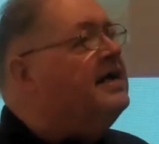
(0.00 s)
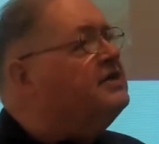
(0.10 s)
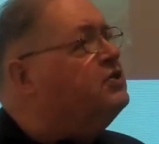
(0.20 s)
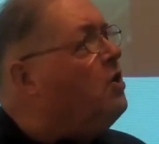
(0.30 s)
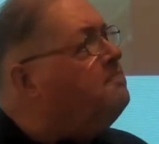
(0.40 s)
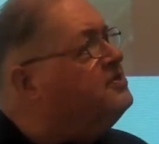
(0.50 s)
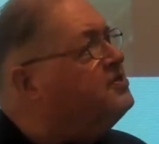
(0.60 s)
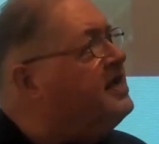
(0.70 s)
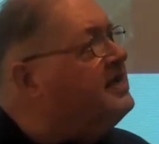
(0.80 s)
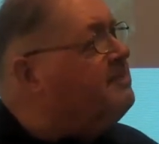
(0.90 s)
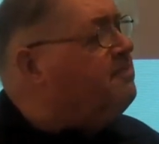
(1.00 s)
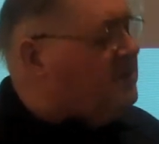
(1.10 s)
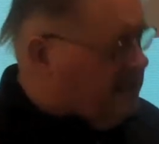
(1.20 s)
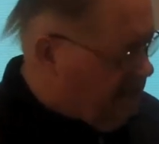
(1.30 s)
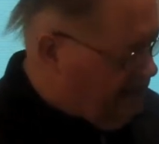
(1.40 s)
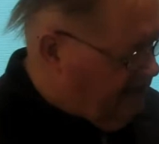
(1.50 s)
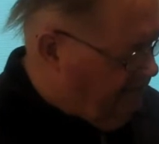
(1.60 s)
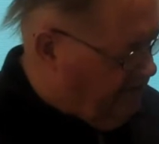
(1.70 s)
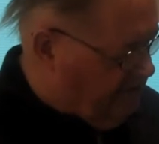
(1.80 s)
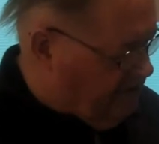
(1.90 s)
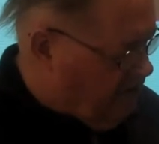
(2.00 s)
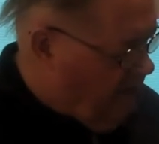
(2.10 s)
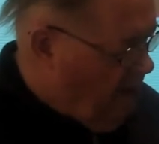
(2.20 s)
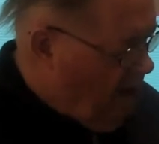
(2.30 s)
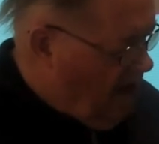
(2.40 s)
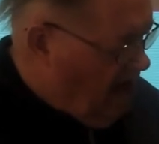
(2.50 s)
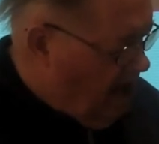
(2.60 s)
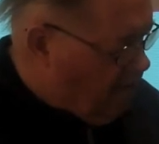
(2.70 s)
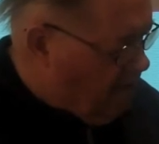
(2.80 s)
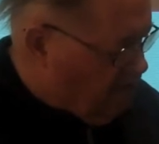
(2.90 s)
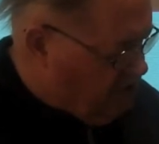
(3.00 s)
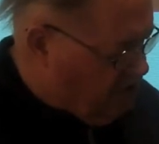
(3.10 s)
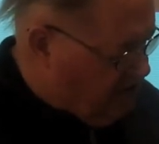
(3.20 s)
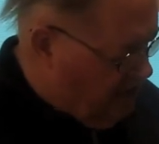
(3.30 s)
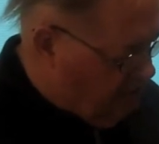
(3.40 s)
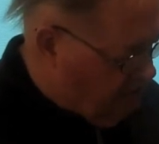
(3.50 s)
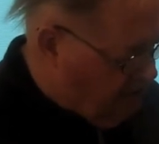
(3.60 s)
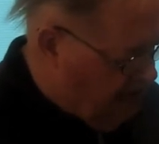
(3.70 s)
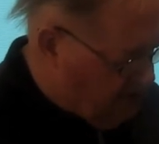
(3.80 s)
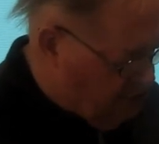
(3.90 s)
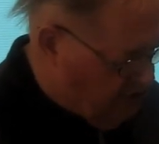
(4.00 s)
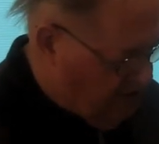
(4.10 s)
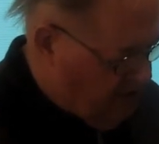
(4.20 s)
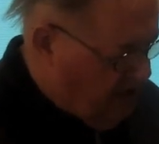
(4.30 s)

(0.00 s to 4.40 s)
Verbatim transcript: It adopts a completely different approach to sound production